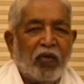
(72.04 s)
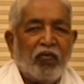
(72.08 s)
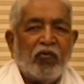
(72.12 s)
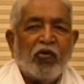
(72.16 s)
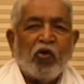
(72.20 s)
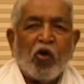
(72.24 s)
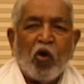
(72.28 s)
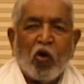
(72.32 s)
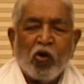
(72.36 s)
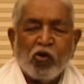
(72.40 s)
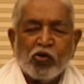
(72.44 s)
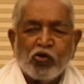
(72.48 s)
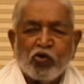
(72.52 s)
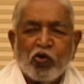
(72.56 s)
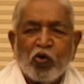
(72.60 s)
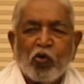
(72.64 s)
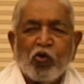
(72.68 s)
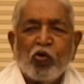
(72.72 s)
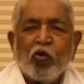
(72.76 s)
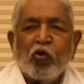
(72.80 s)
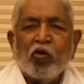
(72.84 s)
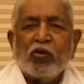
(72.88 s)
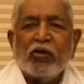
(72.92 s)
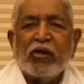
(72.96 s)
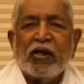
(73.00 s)
We also
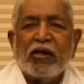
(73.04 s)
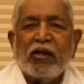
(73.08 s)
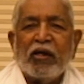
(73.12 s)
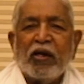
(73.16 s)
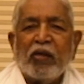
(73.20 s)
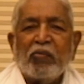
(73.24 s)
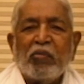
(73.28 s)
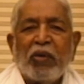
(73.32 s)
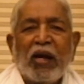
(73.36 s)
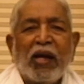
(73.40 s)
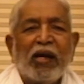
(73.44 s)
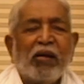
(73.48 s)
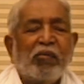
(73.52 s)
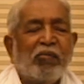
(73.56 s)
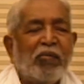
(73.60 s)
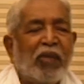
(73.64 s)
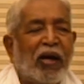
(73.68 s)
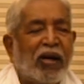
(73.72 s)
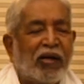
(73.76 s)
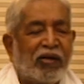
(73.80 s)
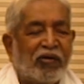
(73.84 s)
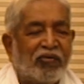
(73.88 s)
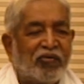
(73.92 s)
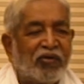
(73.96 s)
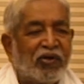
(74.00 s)
know that a blind
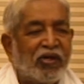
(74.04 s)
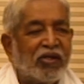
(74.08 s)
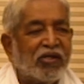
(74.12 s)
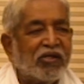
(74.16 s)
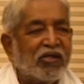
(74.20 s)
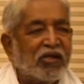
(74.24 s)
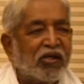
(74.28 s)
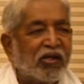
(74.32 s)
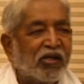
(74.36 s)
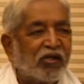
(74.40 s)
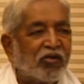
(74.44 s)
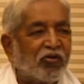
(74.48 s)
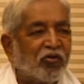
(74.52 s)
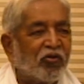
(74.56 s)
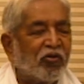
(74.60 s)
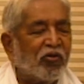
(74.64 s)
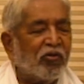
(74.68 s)
man, for instance,